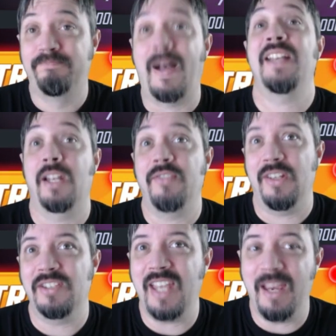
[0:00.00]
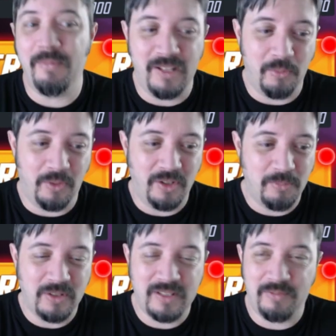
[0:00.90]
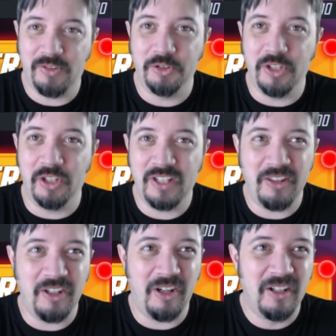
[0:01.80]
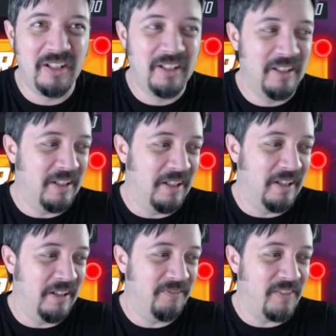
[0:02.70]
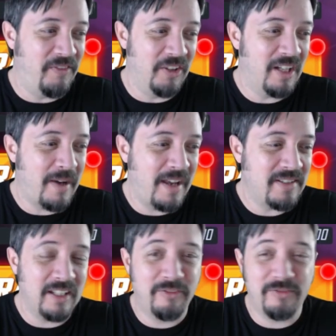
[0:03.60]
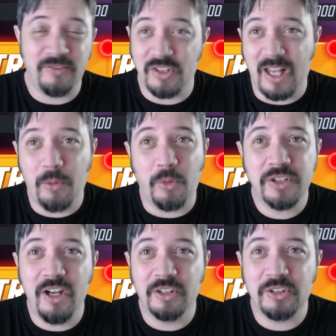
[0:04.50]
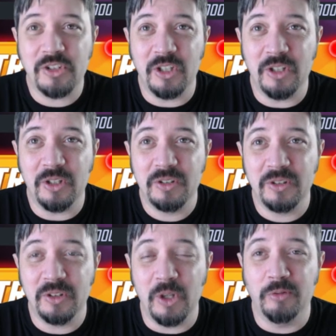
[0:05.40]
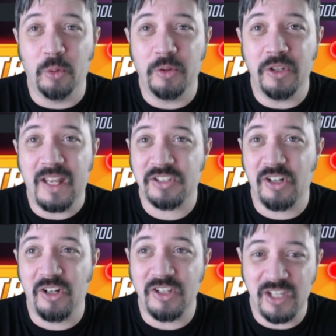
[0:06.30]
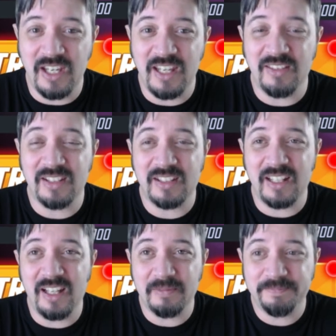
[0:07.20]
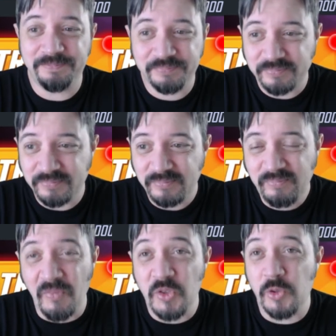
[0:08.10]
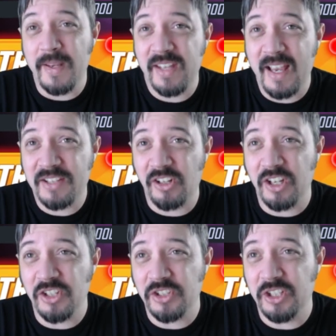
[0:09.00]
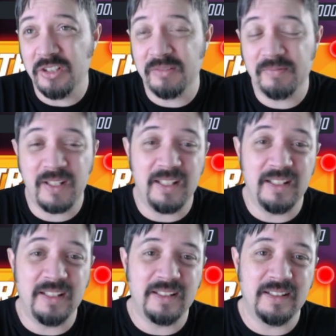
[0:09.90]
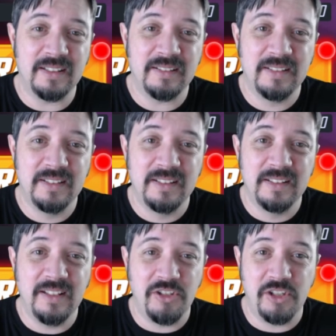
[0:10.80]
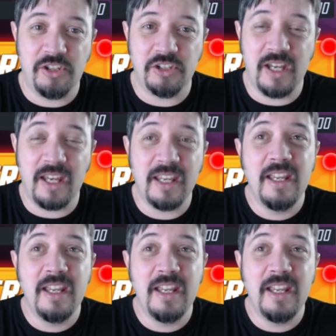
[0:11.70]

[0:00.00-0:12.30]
stuff in this game. In other words, a little tongue-tied there. If you're gonna buy stuff, there's a lot worse characters to go for than Asgardian, so you can get this guy. That's what makes the Asgardians good, and it's just this guy.